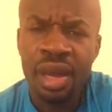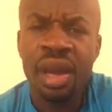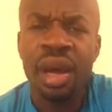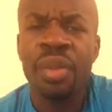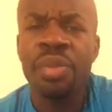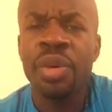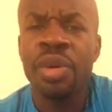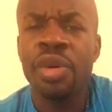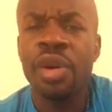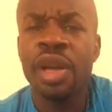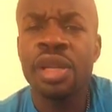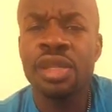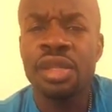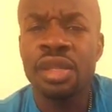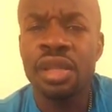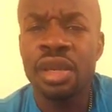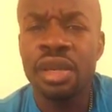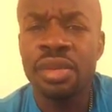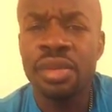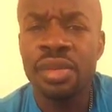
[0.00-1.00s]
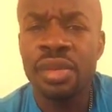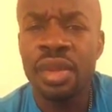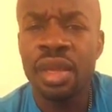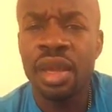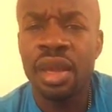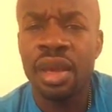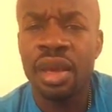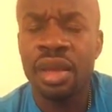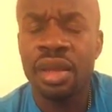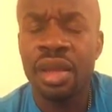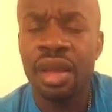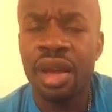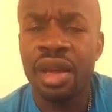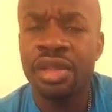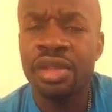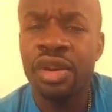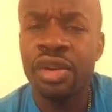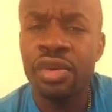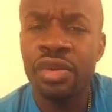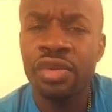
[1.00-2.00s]
I'll procrastinate and I
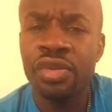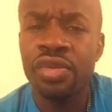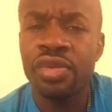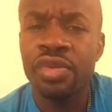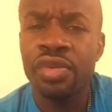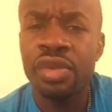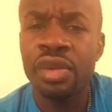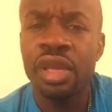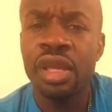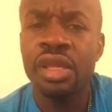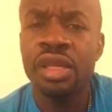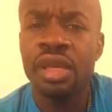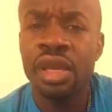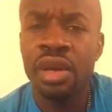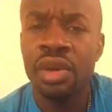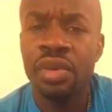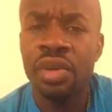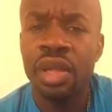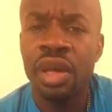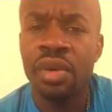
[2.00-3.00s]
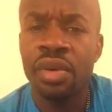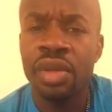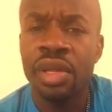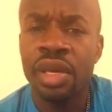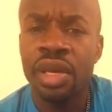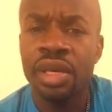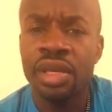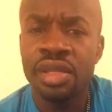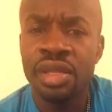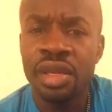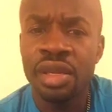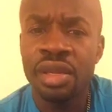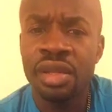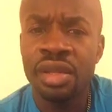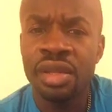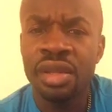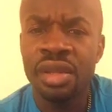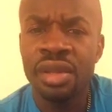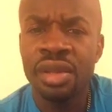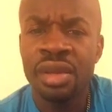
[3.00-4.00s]
don't get done what I want to get
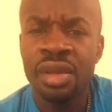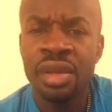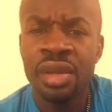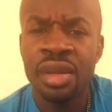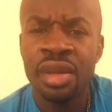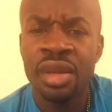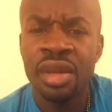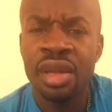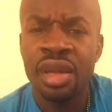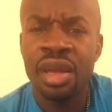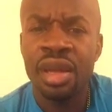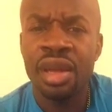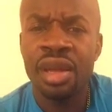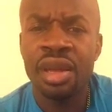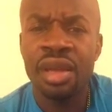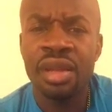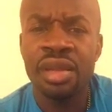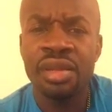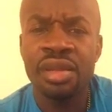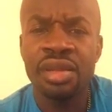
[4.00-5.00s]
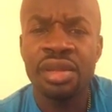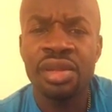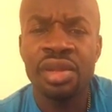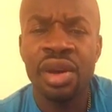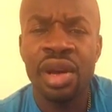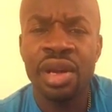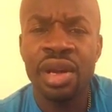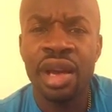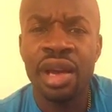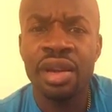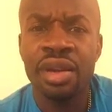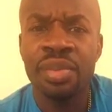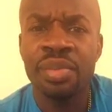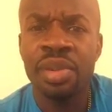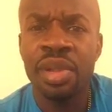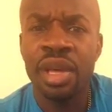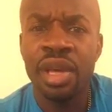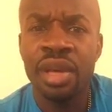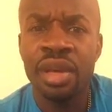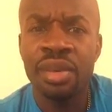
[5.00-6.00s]
done. And I could
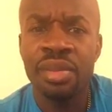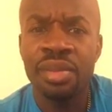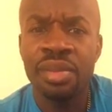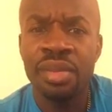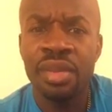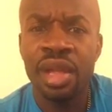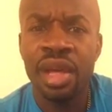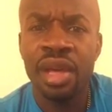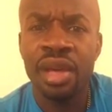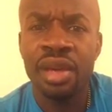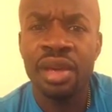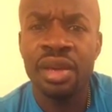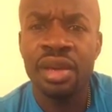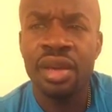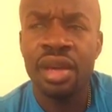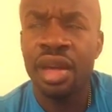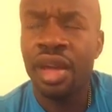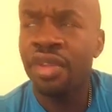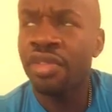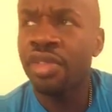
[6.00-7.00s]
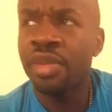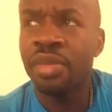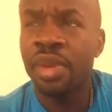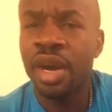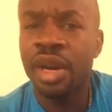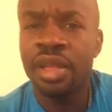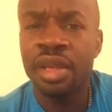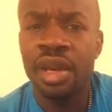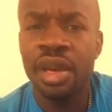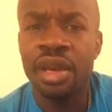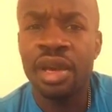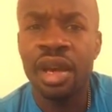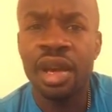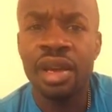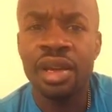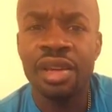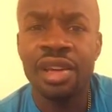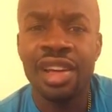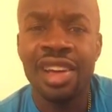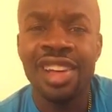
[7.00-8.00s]
blame like everybody.
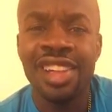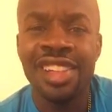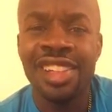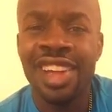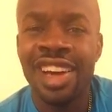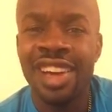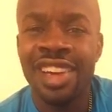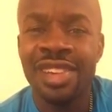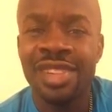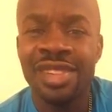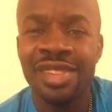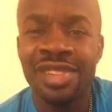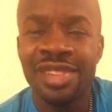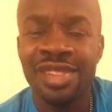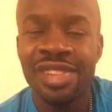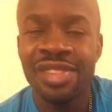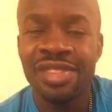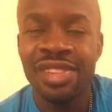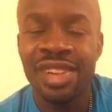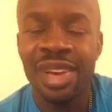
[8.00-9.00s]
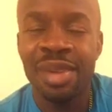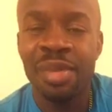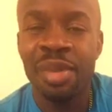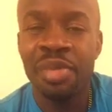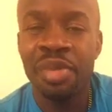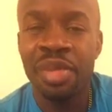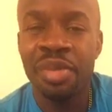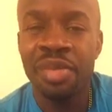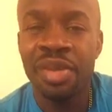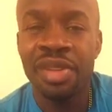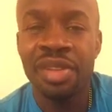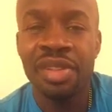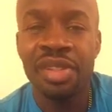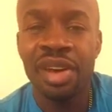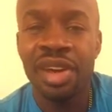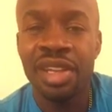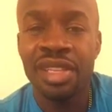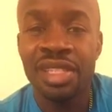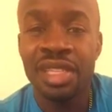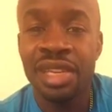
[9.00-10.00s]
I could come up with them.
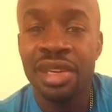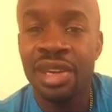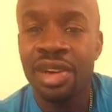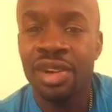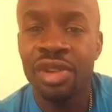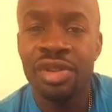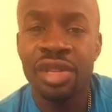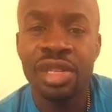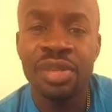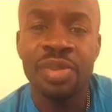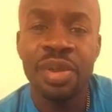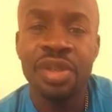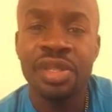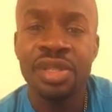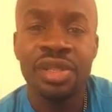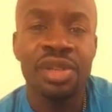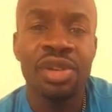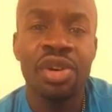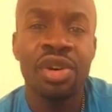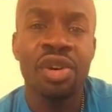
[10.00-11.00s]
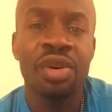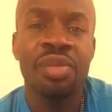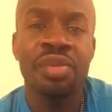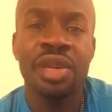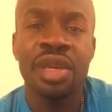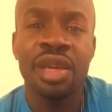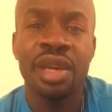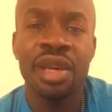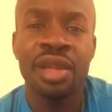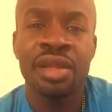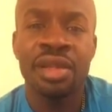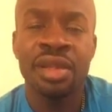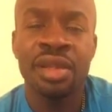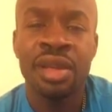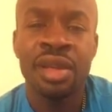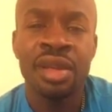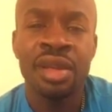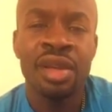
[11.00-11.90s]
I could say, oh, this person called me and